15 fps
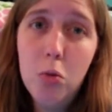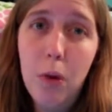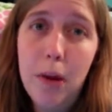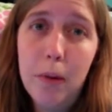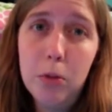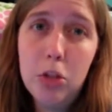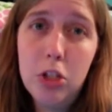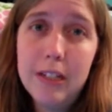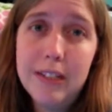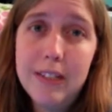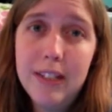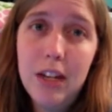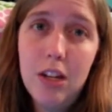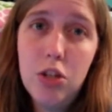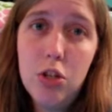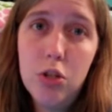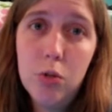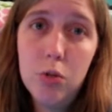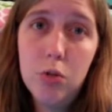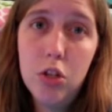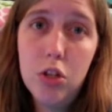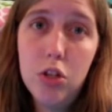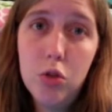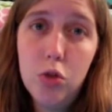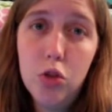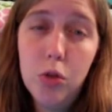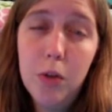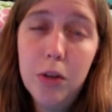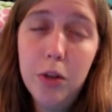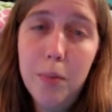why will she instead choose to
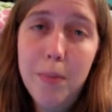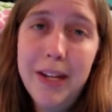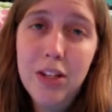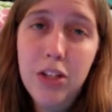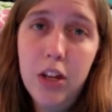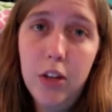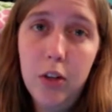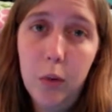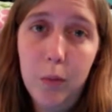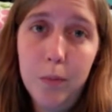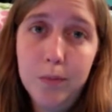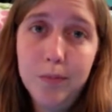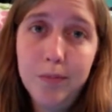chew on your big toe?